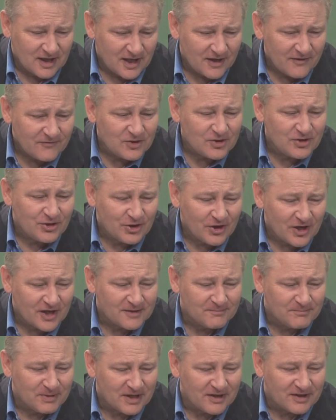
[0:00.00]
Have you
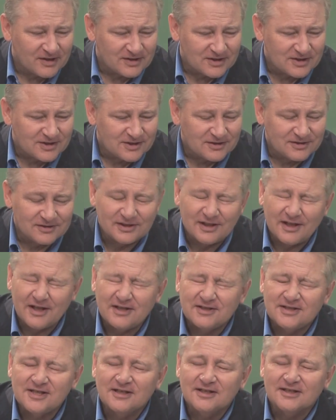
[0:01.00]
thought about it
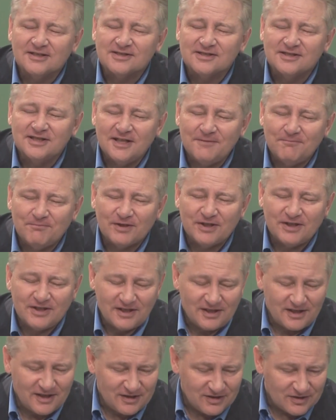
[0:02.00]
till it's
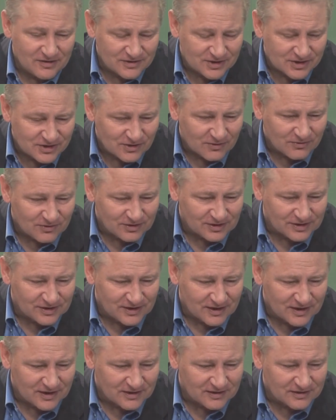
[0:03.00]
deeply in your soul
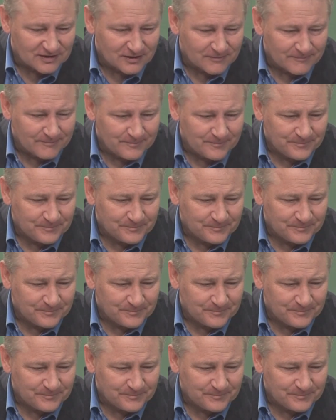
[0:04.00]
and heart?